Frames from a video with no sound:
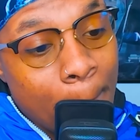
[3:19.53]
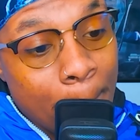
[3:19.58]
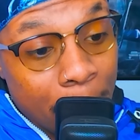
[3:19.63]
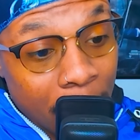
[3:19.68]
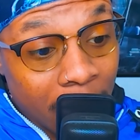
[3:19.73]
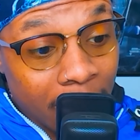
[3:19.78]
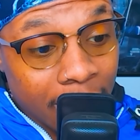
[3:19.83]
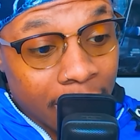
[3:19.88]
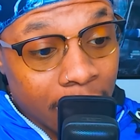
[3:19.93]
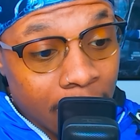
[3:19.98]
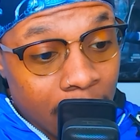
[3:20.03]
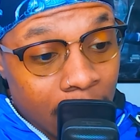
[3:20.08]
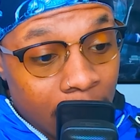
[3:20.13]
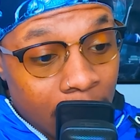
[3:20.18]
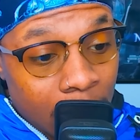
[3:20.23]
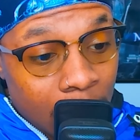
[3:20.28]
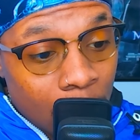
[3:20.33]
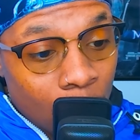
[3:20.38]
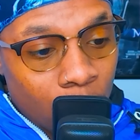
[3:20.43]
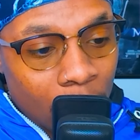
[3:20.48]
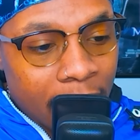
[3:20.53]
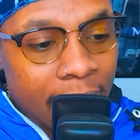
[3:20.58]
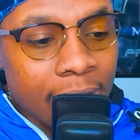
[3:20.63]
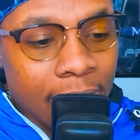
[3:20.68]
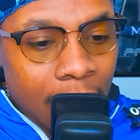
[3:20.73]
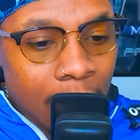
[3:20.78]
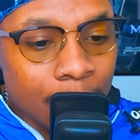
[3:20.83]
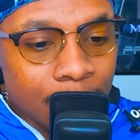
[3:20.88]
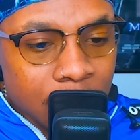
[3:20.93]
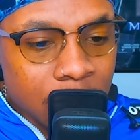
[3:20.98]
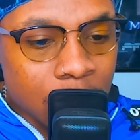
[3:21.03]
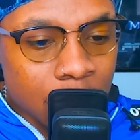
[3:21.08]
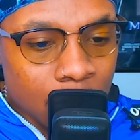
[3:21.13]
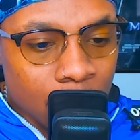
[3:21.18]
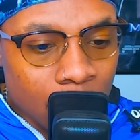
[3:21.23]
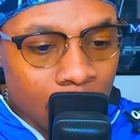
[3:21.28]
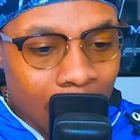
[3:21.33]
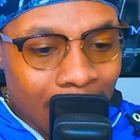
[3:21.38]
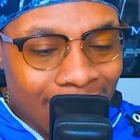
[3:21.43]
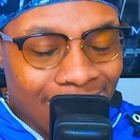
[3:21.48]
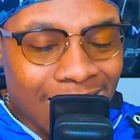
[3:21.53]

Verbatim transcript: But when it comes to